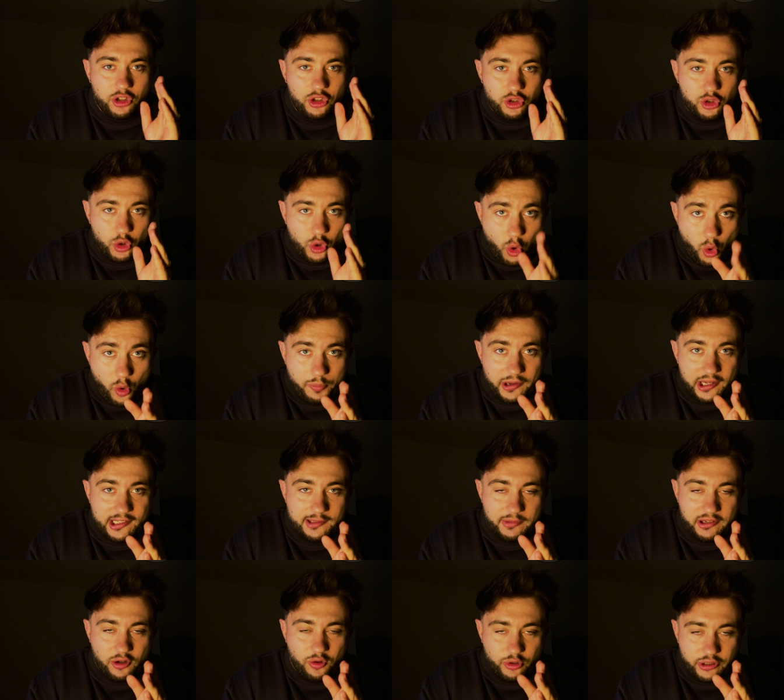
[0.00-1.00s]
your
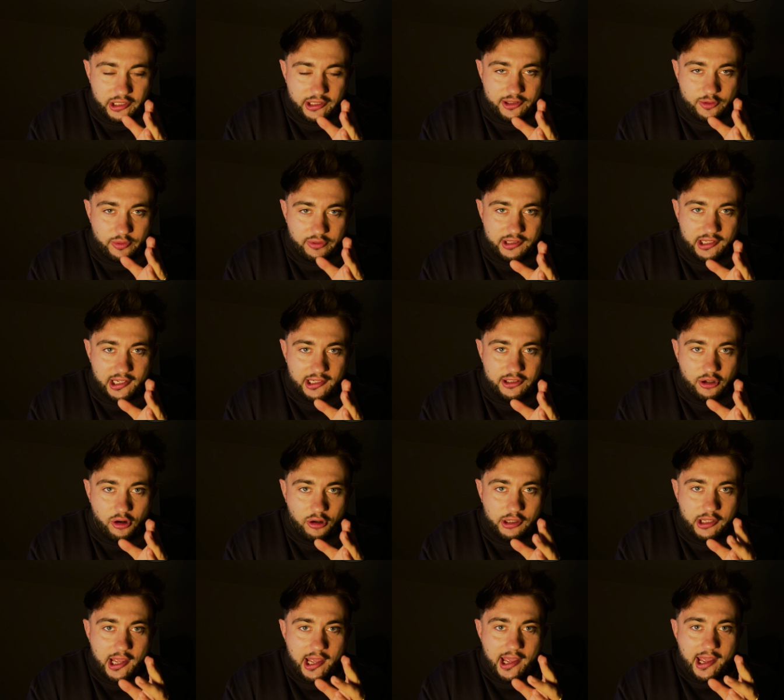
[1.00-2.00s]
B2B audience with
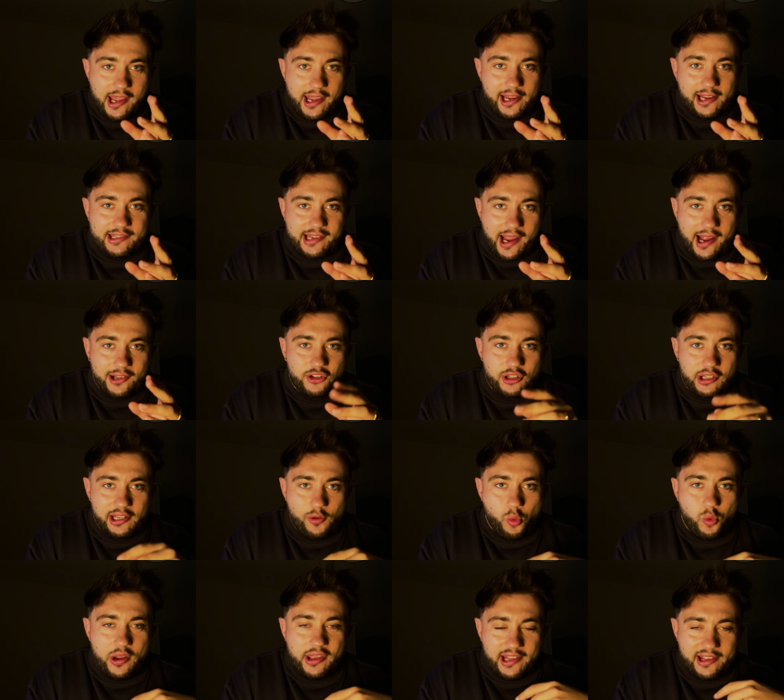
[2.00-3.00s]
TikTok is actually
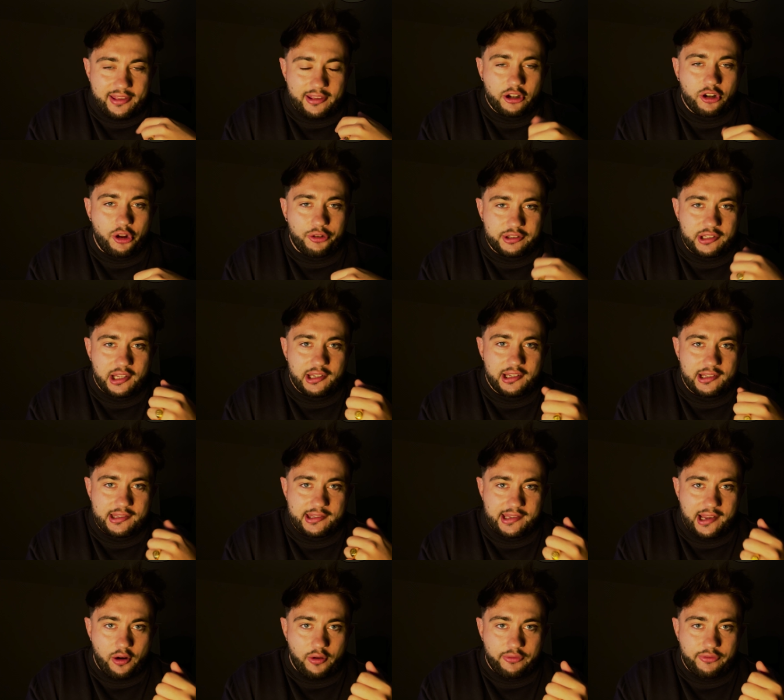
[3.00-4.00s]
within the content
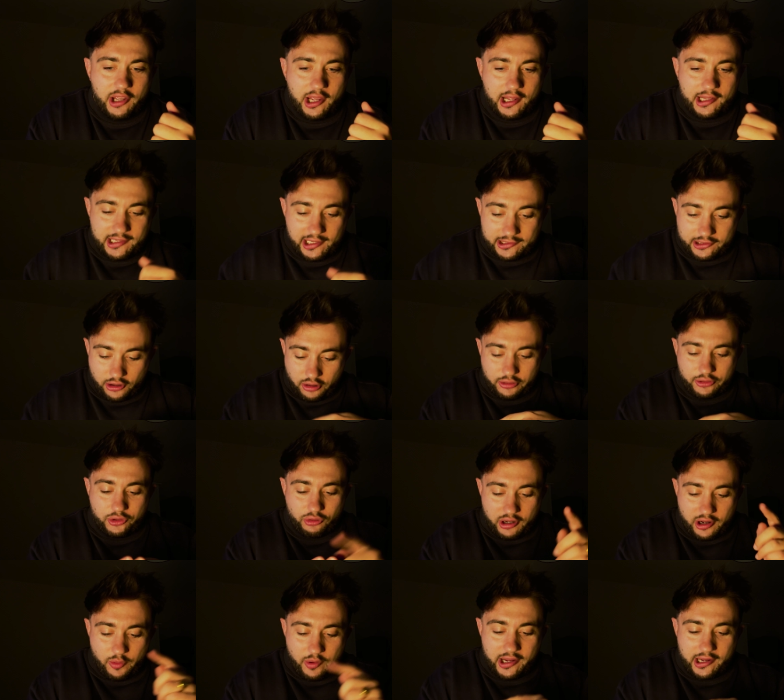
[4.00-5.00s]
itself. TikTok
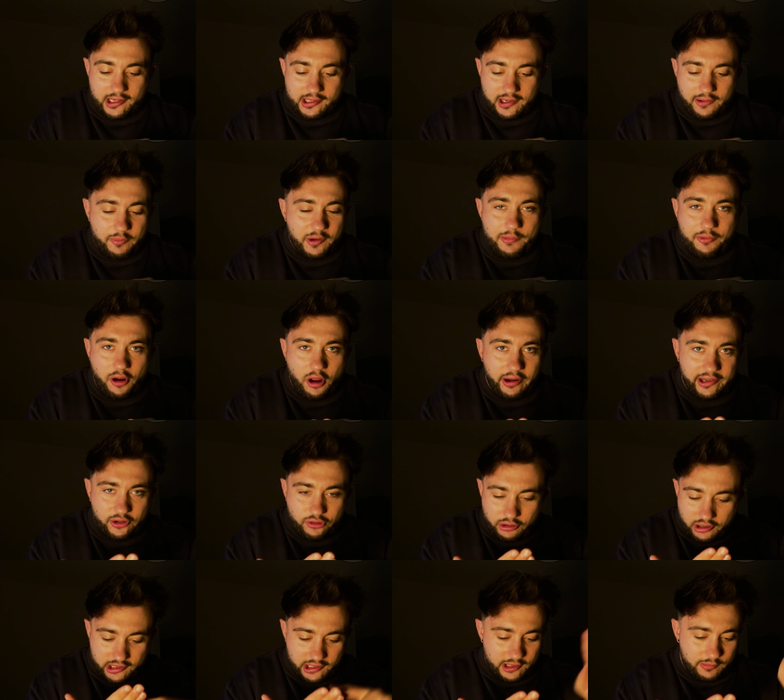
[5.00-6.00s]
straight away is if people aren't
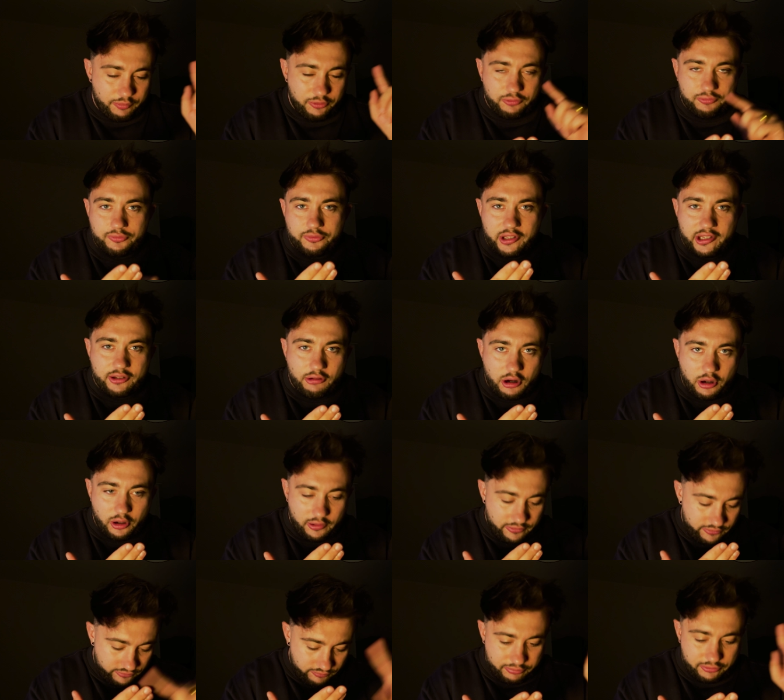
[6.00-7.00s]
interested, they scroll
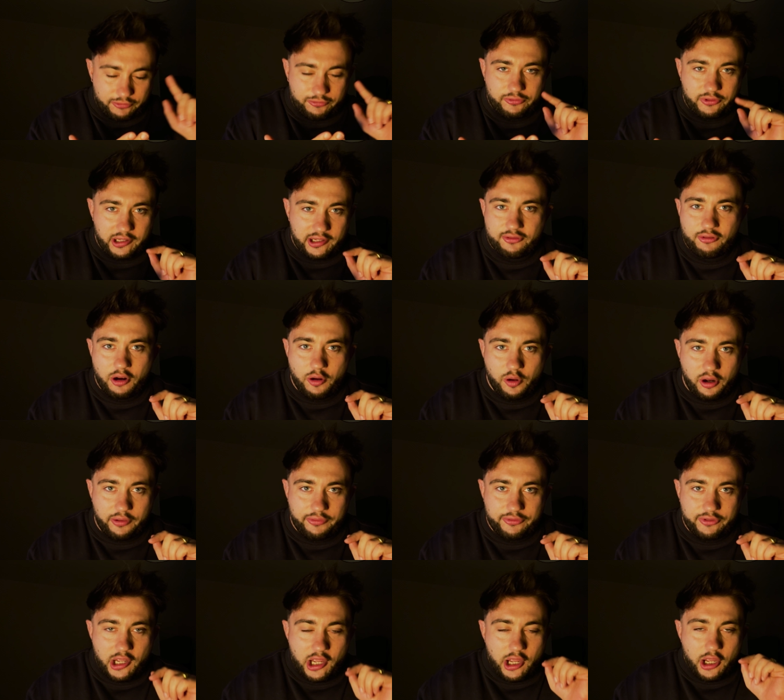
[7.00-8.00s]
off, they scroll
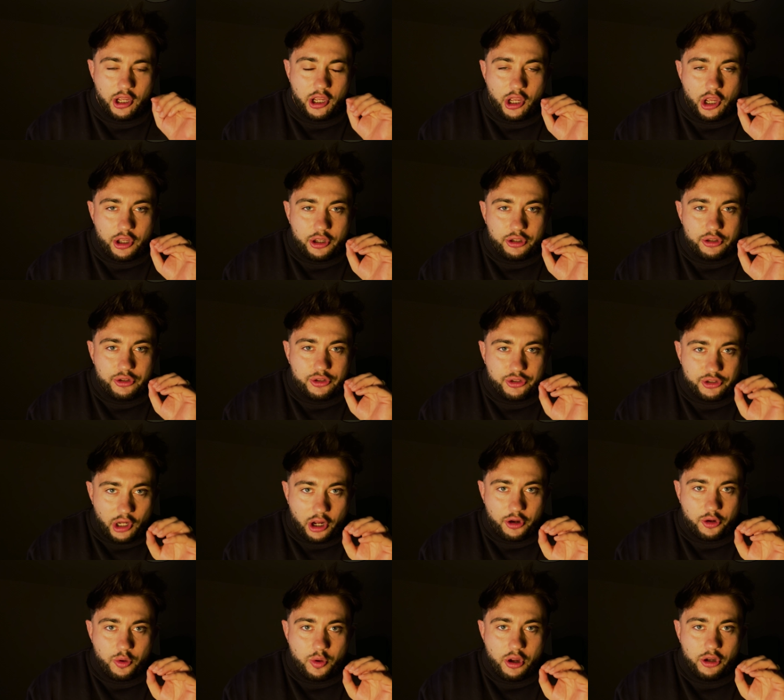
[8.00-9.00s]
off.
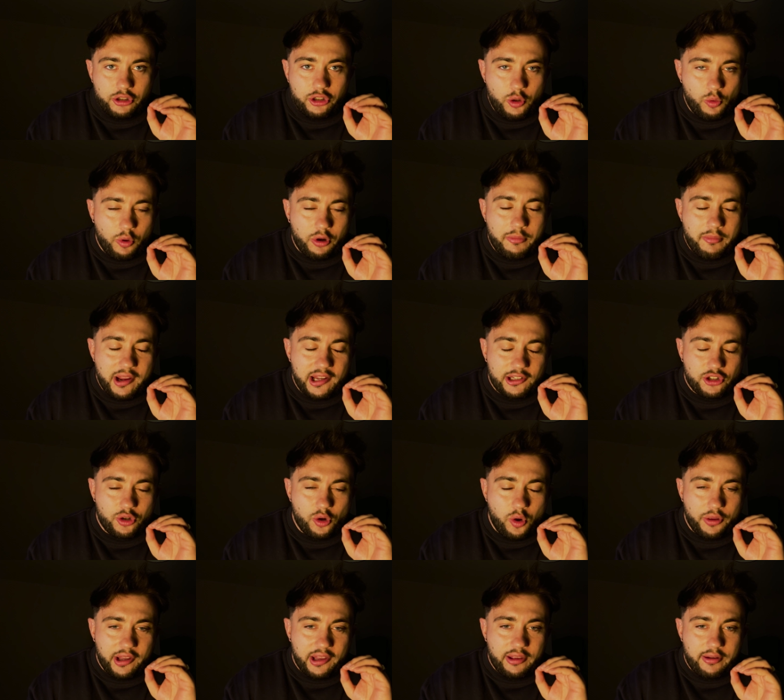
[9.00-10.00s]
So you want to make
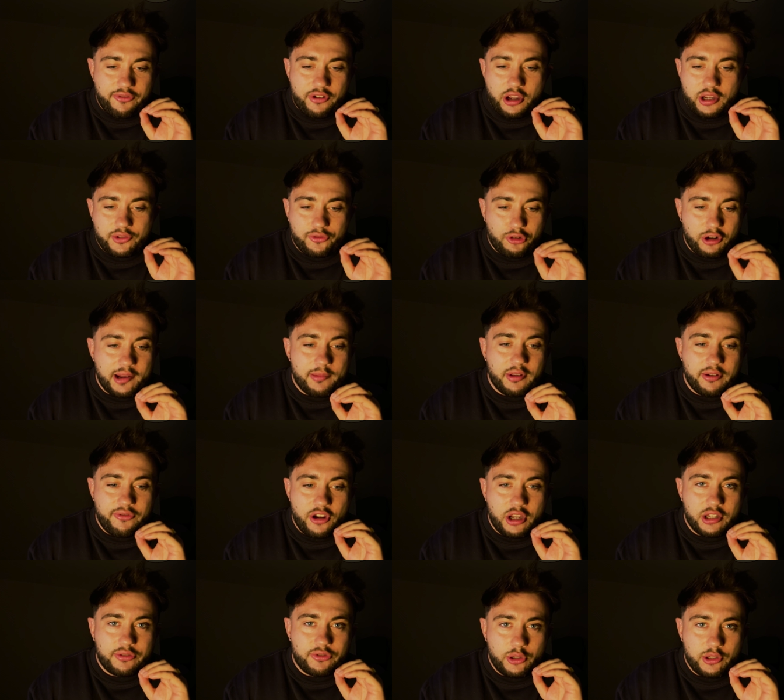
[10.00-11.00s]
sure that in the first frame, the
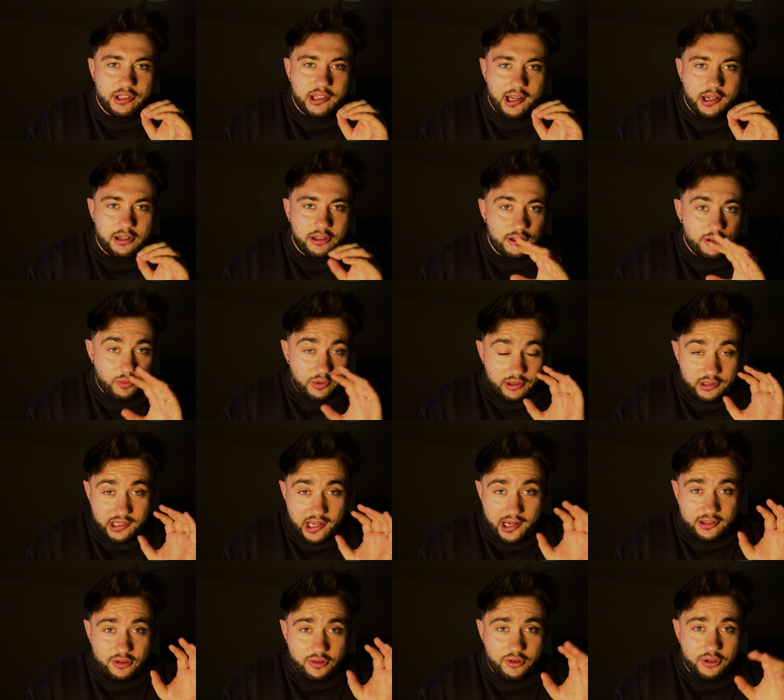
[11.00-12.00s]
first few seconds, with
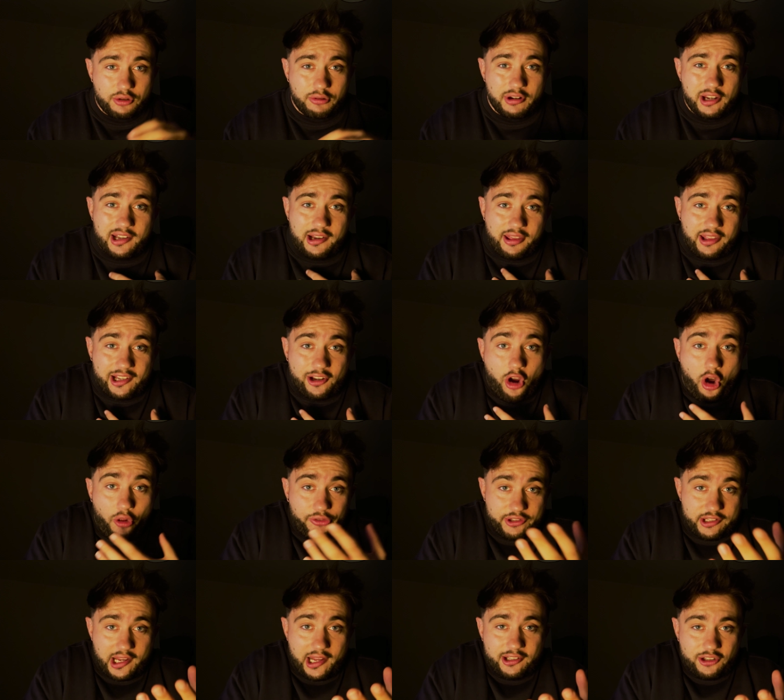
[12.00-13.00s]
text on the screen and the
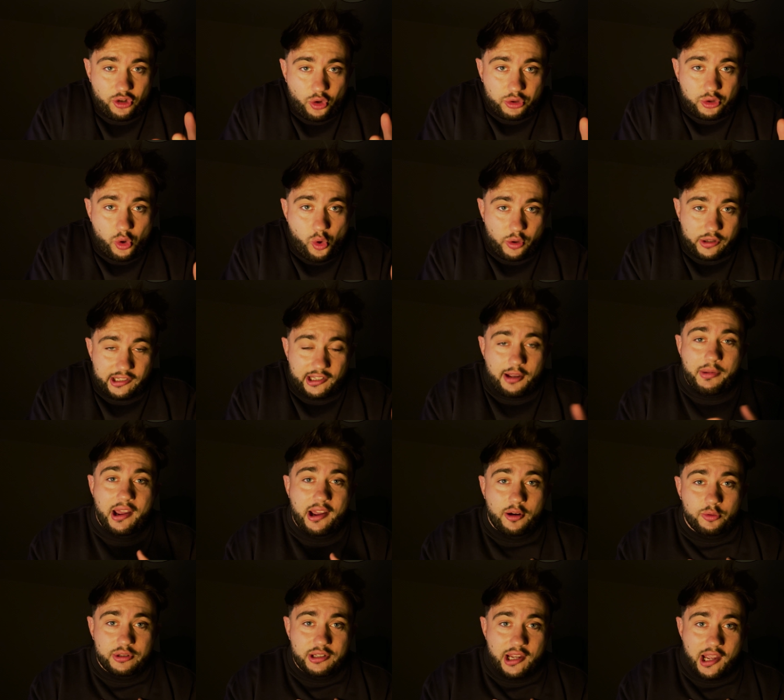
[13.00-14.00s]
content you're talking
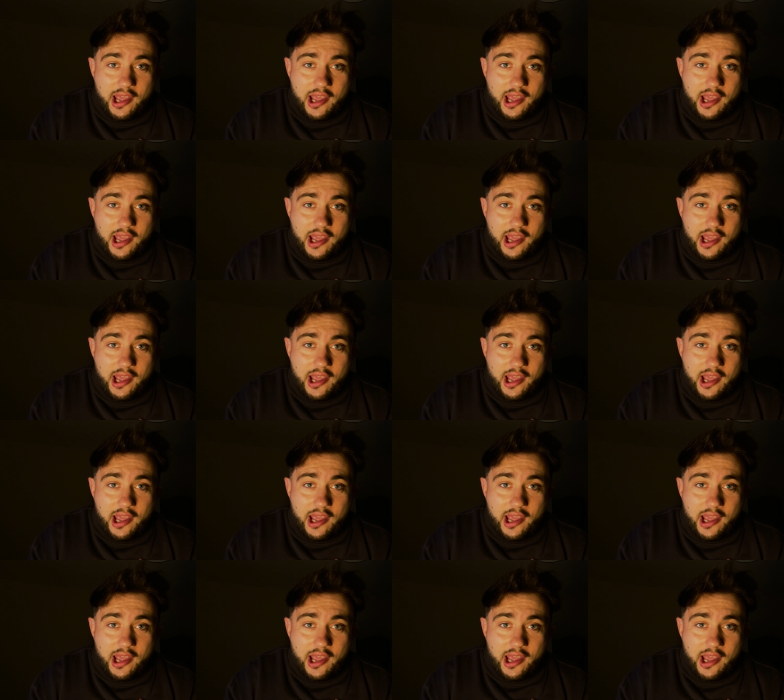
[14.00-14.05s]
about,